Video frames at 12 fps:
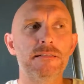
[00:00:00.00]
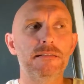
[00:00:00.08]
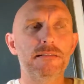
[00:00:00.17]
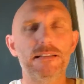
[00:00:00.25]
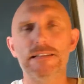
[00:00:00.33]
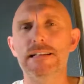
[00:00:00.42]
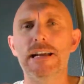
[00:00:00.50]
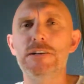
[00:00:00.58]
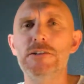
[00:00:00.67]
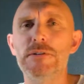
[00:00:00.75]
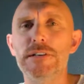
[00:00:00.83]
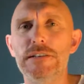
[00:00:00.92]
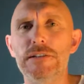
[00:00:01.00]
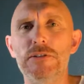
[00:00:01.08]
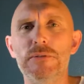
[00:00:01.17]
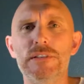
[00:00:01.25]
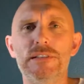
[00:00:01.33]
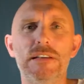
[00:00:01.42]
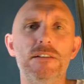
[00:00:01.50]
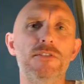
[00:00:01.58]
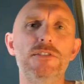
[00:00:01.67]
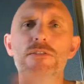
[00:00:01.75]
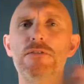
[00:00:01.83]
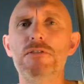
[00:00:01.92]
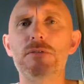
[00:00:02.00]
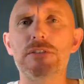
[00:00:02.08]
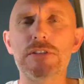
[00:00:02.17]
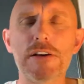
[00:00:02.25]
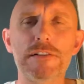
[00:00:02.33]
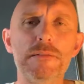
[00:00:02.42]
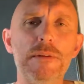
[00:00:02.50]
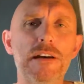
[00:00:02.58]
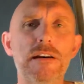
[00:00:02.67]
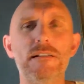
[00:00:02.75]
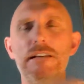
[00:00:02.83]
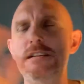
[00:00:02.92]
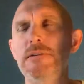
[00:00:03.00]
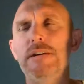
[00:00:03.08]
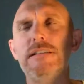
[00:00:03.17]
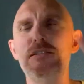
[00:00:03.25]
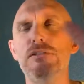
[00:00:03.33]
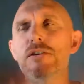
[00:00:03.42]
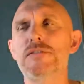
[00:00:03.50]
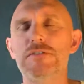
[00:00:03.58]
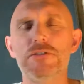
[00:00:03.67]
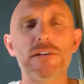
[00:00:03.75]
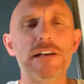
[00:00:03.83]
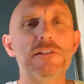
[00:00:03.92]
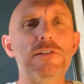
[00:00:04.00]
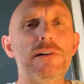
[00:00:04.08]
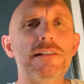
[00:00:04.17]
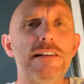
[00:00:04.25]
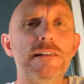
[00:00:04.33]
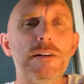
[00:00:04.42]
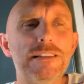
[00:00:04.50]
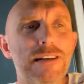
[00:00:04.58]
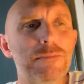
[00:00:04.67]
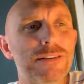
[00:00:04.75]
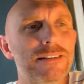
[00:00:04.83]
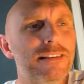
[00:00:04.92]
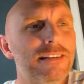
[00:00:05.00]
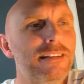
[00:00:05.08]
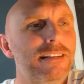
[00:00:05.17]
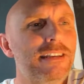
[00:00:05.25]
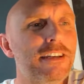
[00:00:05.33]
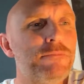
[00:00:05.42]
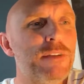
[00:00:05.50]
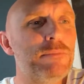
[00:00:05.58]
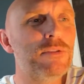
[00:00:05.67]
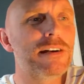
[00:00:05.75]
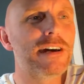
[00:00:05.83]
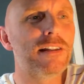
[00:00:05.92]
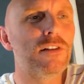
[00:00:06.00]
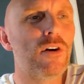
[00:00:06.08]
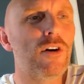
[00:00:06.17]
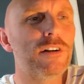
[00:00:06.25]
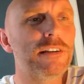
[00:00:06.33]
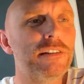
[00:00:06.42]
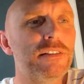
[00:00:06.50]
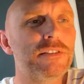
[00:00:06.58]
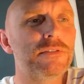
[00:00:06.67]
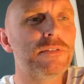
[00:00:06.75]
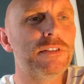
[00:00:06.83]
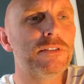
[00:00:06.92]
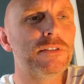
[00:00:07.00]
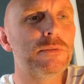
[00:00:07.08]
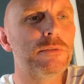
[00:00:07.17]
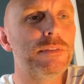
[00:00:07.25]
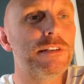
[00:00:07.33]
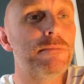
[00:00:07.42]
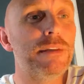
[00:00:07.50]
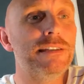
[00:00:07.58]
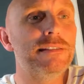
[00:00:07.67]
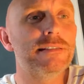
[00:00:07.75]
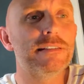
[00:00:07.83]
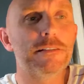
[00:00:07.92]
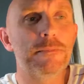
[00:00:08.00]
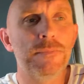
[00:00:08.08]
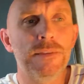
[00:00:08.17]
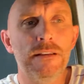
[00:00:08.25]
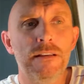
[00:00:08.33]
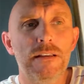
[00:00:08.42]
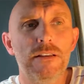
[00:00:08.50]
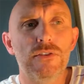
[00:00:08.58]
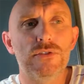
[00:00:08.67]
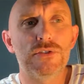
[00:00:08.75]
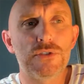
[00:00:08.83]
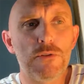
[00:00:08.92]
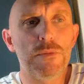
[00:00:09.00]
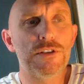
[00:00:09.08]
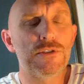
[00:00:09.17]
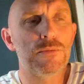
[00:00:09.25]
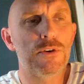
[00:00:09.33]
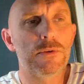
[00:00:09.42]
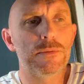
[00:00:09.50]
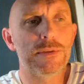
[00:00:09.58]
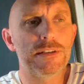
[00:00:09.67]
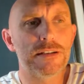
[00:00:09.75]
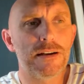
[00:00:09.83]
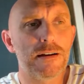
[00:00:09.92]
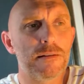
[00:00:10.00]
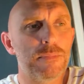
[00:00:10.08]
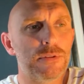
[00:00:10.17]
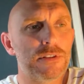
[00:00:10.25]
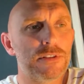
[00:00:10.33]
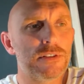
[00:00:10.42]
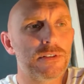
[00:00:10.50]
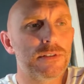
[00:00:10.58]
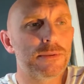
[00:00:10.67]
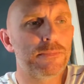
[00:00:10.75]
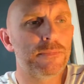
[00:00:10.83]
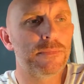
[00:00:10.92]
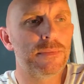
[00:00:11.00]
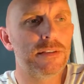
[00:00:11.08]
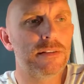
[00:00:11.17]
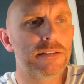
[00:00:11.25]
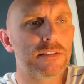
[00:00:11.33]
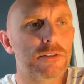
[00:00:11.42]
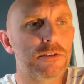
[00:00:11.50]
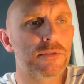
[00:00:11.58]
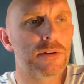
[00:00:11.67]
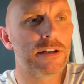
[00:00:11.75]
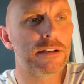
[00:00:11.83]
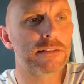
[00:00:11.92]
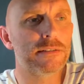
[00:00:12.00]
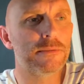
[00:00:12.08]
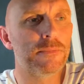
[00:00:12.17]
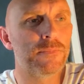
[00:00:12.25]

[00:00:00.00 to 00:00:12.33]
they get angry at you and say, oh, you don't know what you're talking about. Anyway, it's a long story. I can go on and on about that. But if people got along in this field, it would be amazing. So much more would be accomplished. That's correct.